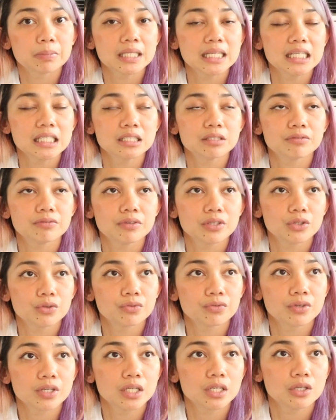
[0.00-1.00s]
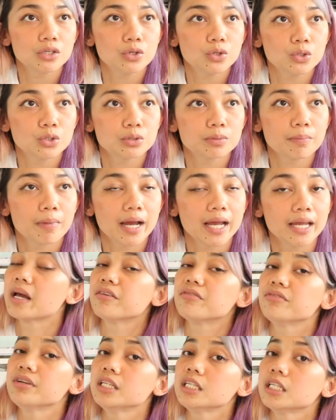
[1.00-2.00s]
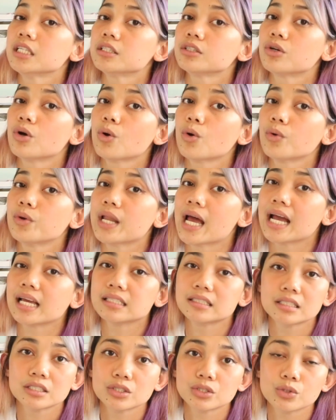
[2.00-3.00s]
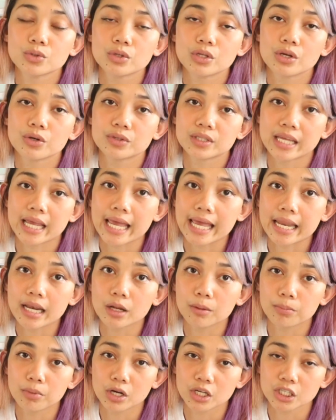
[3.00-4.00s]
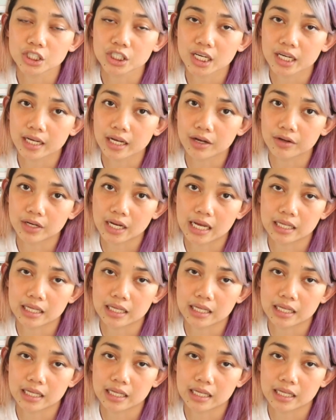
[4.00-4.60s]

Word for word: Please feel free to use my affiliate code ICStudio10 upon checkout